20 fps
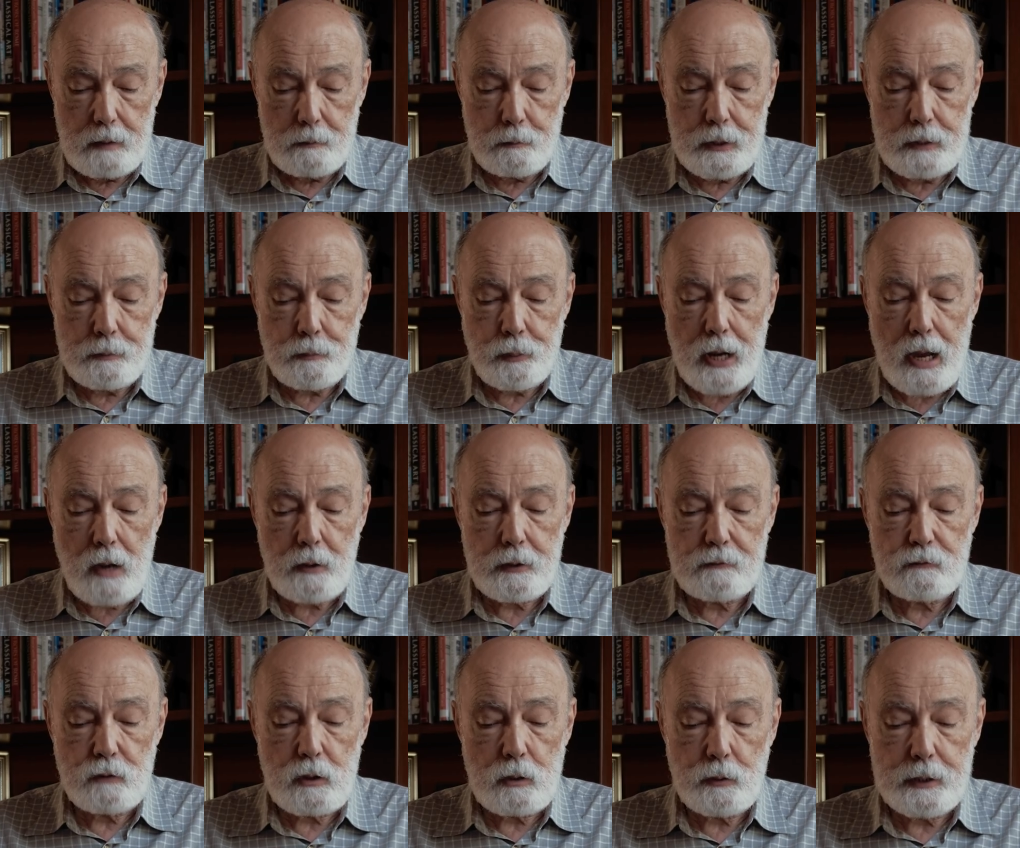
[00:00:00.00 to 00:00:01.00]
Be proud
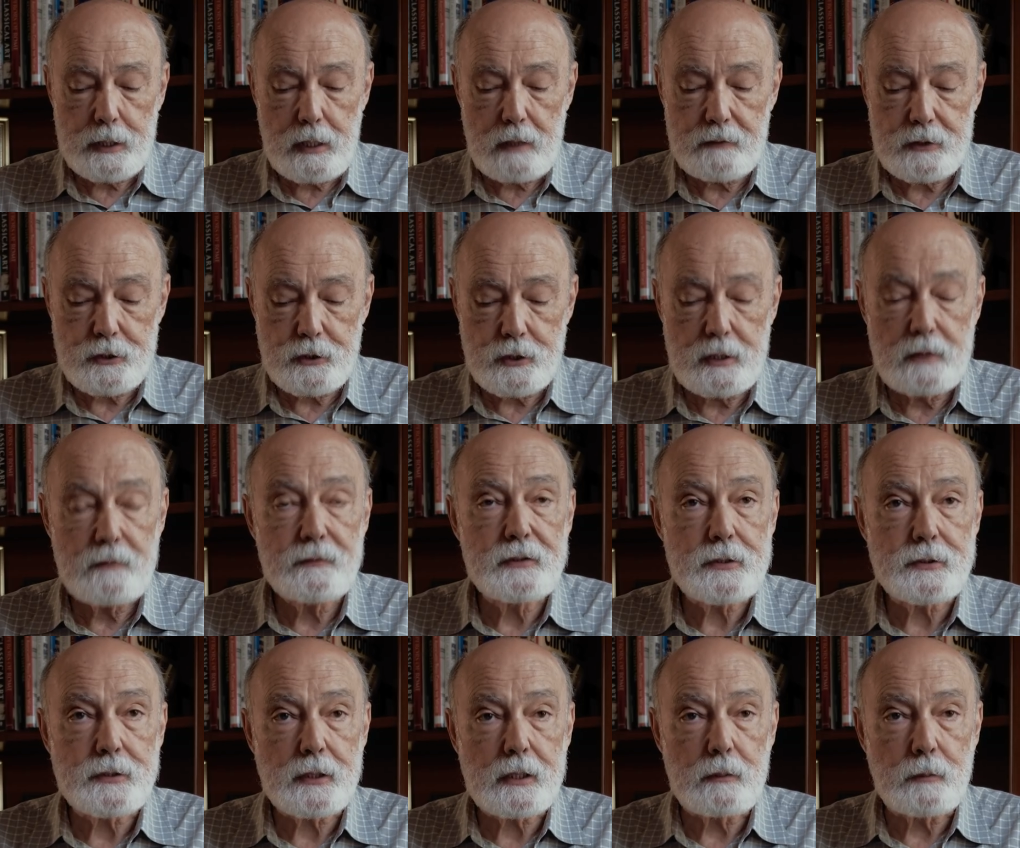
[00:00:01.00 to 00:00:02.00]
of what we have achieved
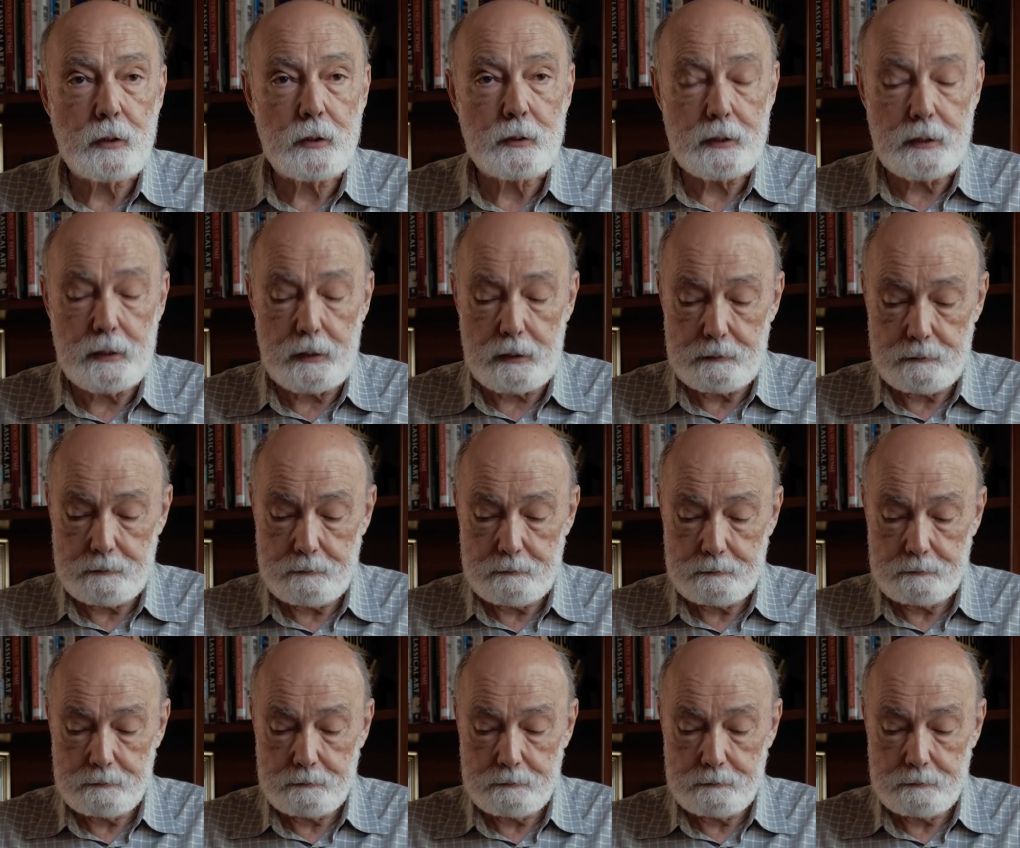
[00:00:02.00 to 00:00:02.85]
as a community. And